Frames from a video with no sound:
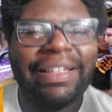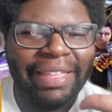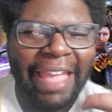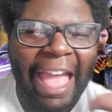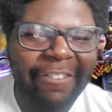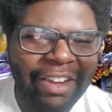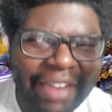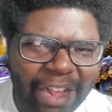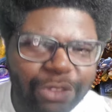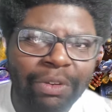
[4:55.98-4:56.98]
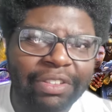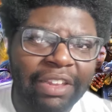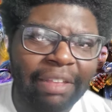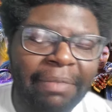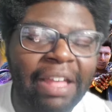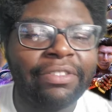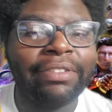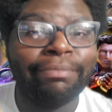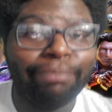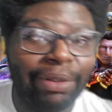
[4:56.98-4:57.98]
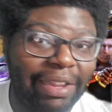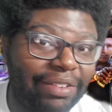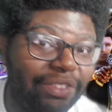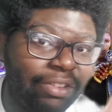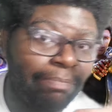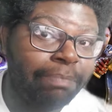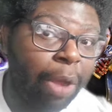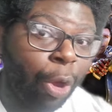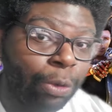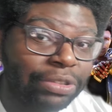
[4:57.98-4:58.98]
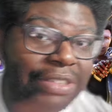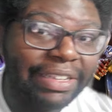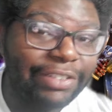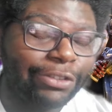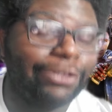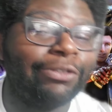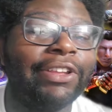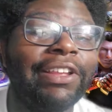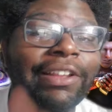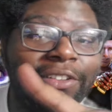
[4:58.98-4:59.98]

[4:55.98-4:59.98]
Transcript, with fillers: They haven't announced when it's going to come out, but it's supposedly soon.